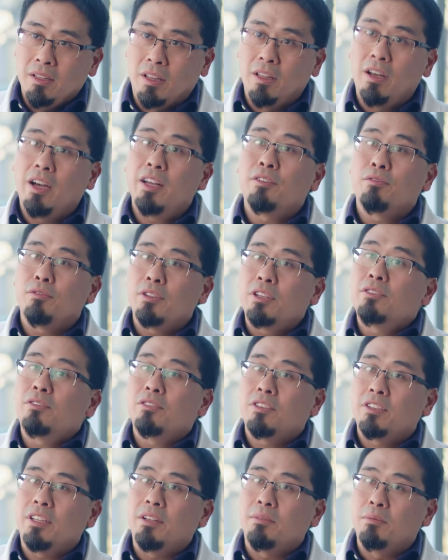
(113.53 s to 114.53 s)
The line of
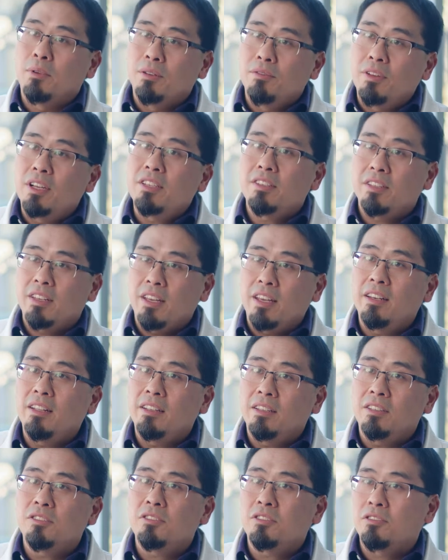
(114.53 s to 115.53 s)
research that we're
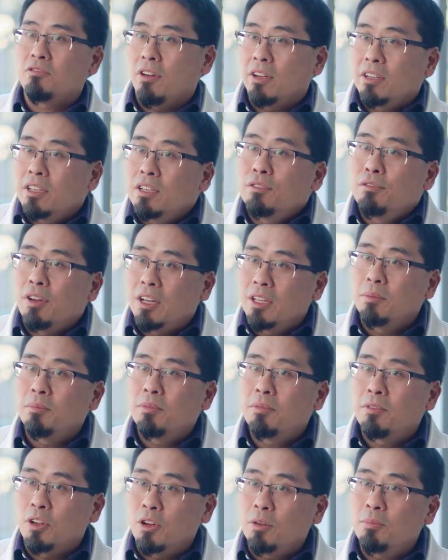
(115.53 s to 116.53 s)
investigating is trying to
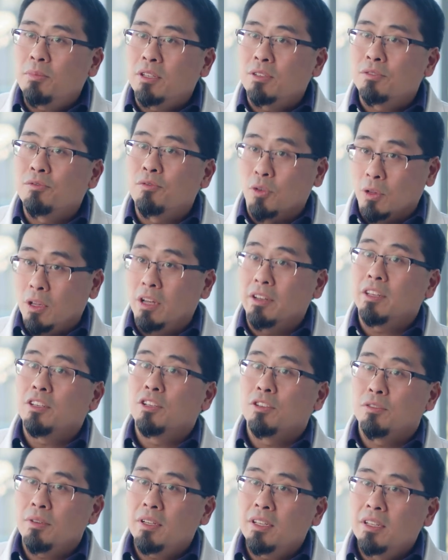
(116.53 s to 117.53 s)
develop therapies for lung
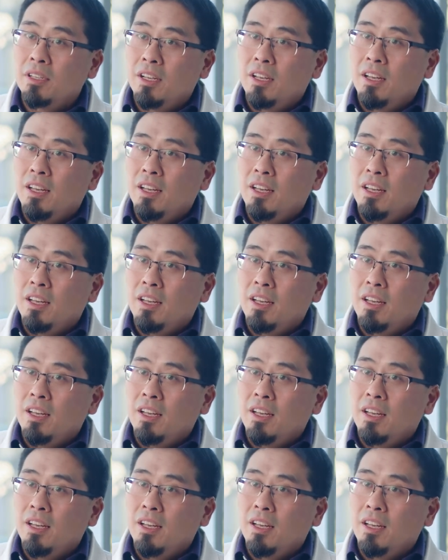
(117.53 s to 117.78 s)
injury.